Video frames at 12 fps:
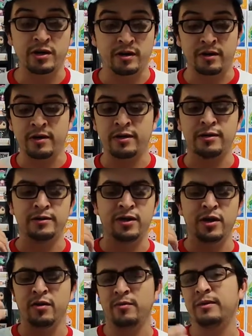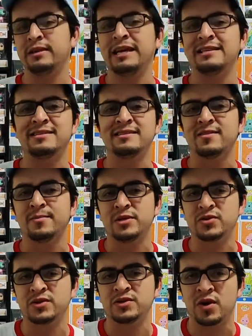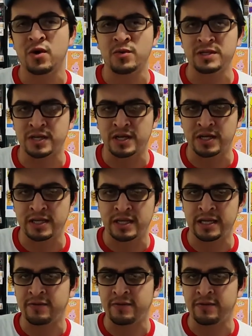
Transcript: or you know, that sense of mystery is always a good thing.